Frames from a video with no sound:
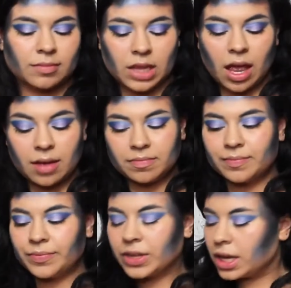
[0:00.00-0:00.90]

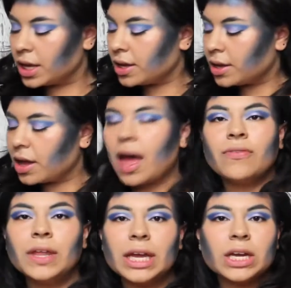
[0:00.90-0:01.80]
I
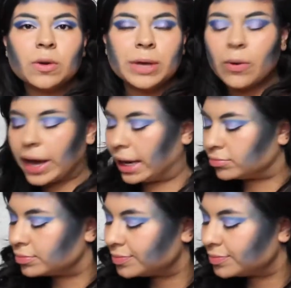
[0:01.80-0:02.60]
feel like it'll be okay.